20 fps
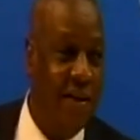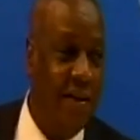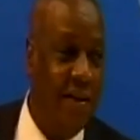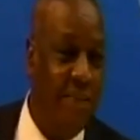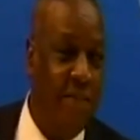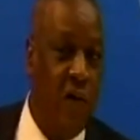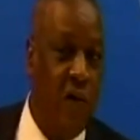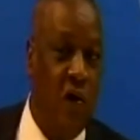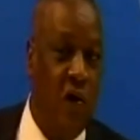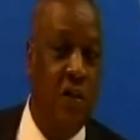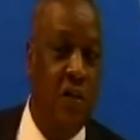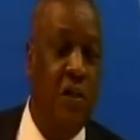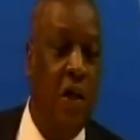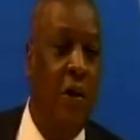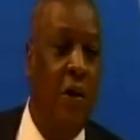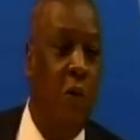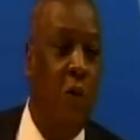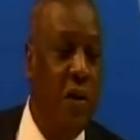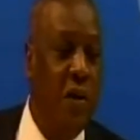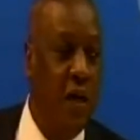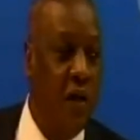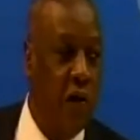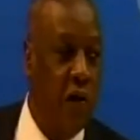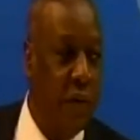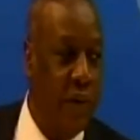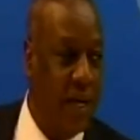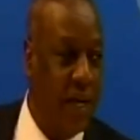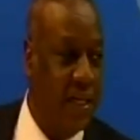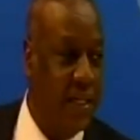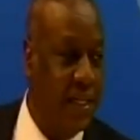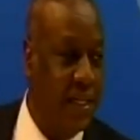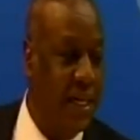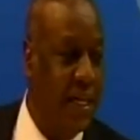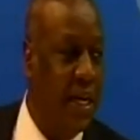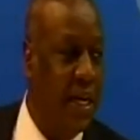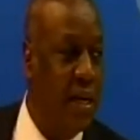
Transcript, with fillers: because we conducted it in a